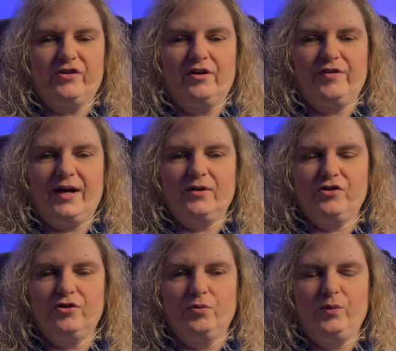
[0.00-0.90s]
of how
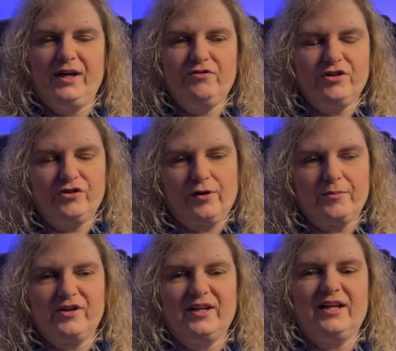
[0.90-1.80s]
to weave
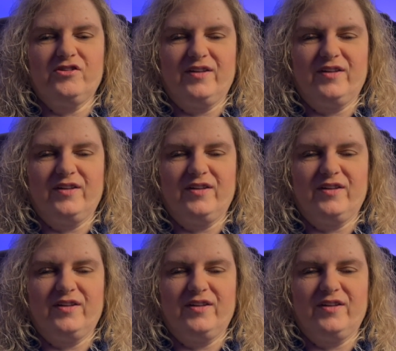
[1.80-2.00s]
description into the